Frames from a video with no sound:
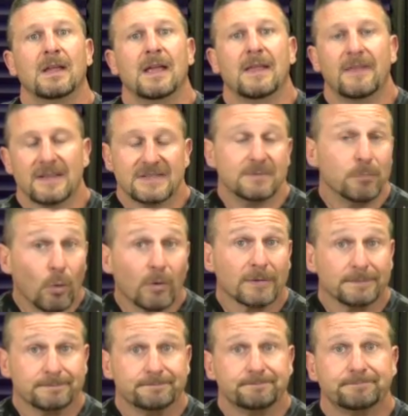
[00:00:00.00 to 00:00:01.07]
And that's
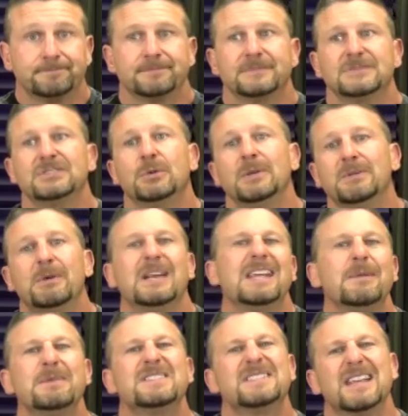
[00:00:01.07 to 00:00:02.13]
important. So what
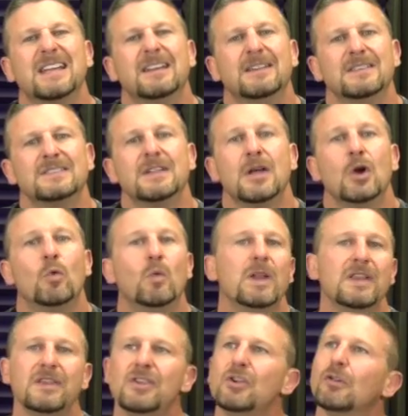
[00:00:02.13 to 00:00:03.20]
he was saying is,
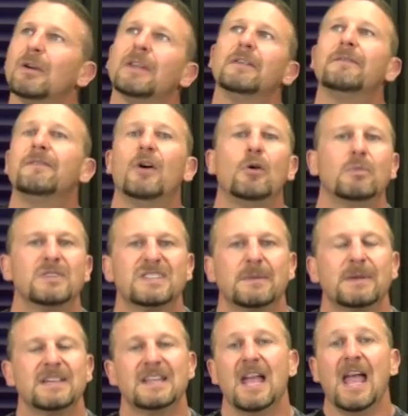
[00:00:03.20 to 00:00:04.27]
when you're on the phone with
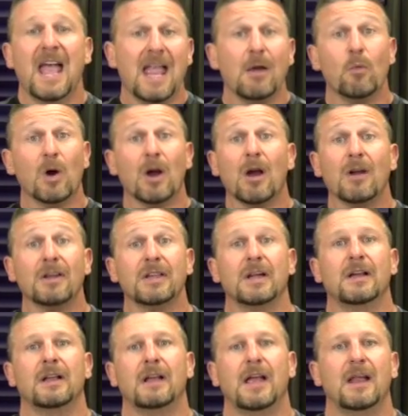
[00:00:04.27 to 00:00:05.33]
somebody, hey, where are you?